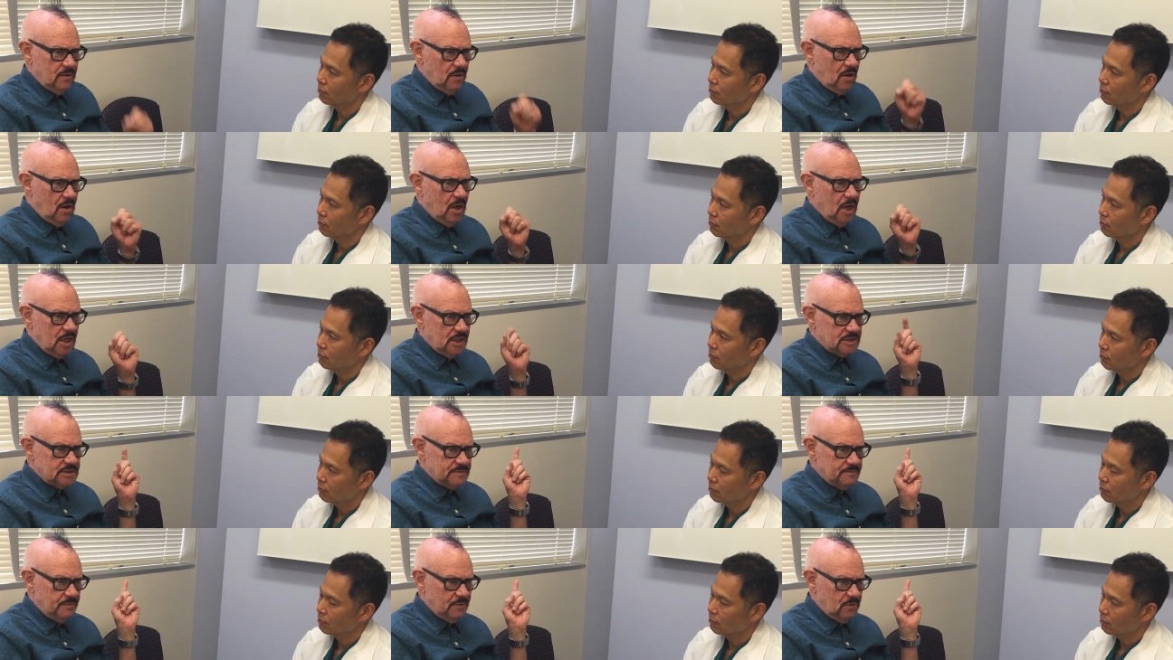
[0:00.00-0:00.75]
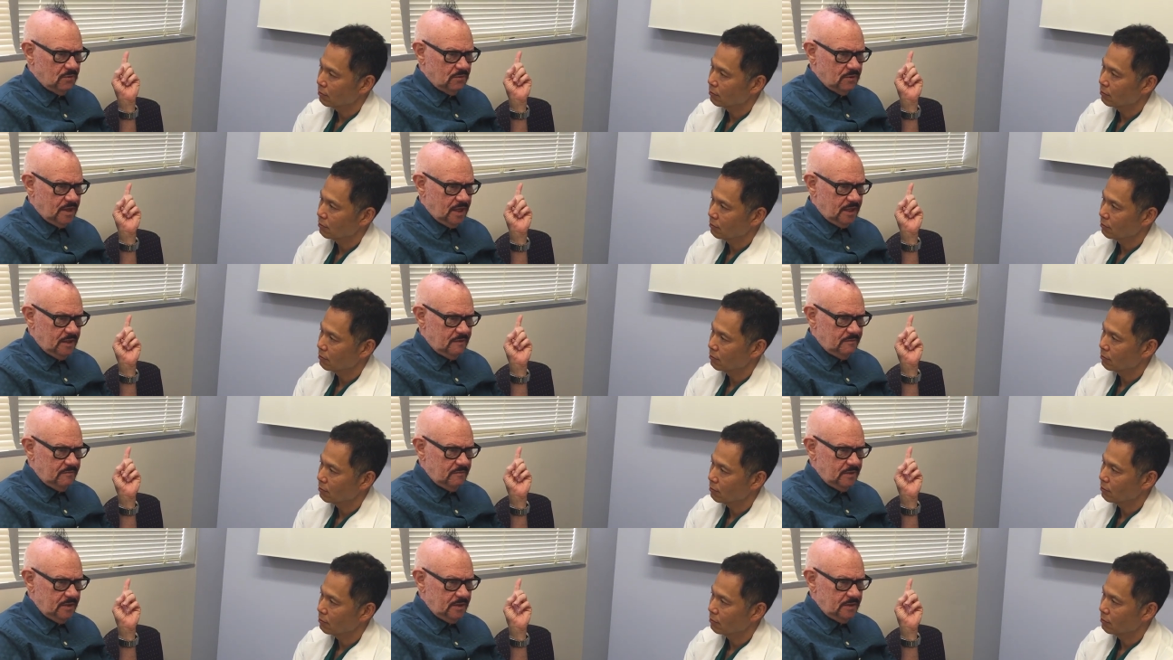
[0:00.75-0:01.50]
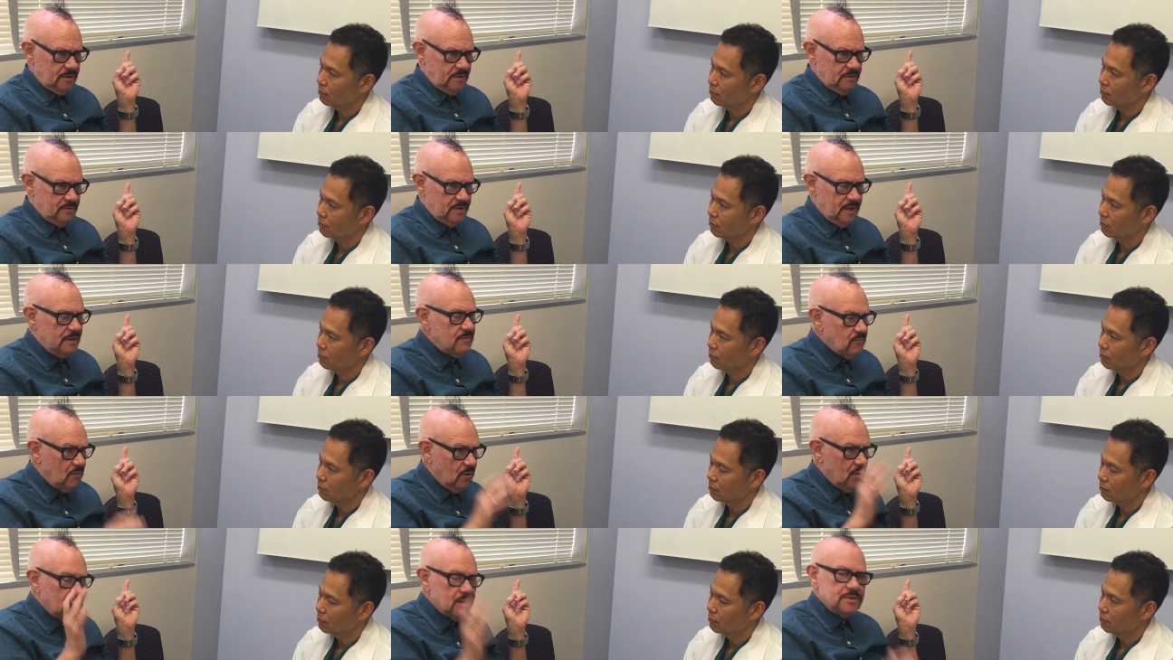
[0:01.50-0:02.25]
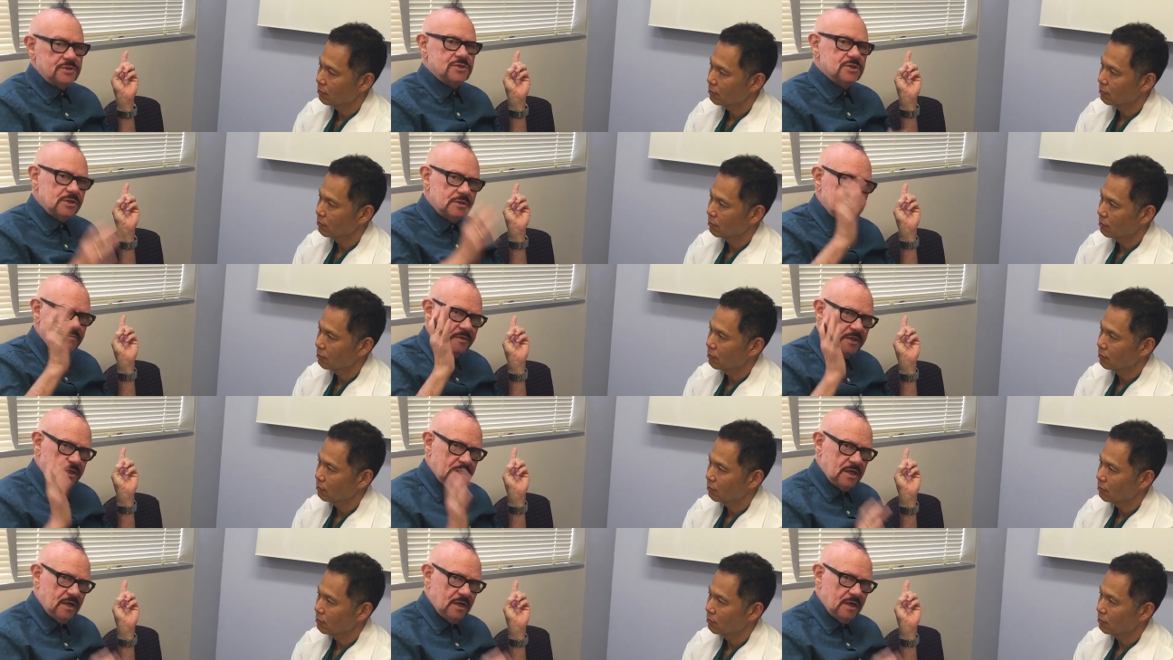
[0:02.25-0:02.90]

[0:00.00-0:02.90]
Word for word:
Speaker 1: the hospital gave me. They want you to be